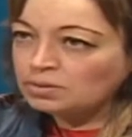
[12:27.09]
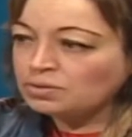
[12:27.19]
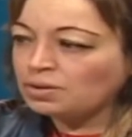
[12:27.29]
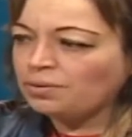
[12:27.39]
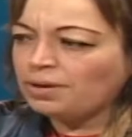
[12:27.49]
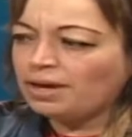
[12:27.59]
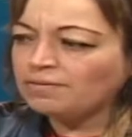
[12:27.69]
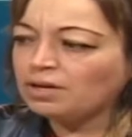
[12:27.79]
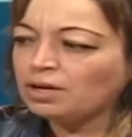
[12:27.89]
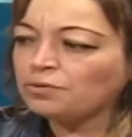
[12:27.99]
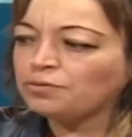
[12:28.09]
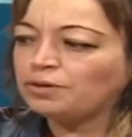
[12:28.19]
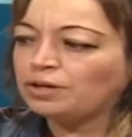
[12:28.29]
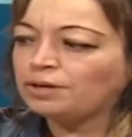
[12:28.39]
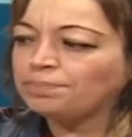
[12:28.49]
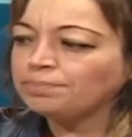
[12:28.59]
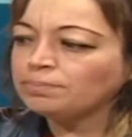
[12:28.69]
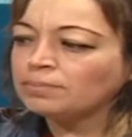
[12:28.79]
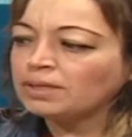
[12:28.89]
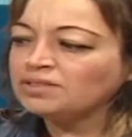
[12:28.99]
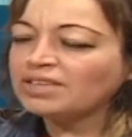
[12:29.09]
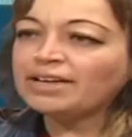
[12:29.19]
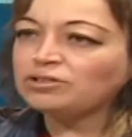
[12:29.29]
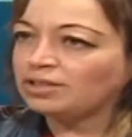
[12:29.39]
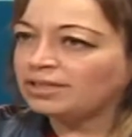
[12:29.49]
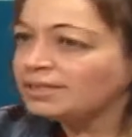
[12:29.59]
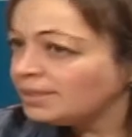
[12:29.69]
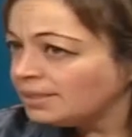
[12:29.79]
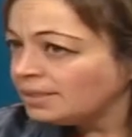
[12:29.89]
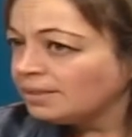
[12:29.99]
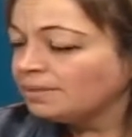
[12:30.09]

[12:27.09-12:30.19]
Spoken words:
So we have a lot of sanctuaries,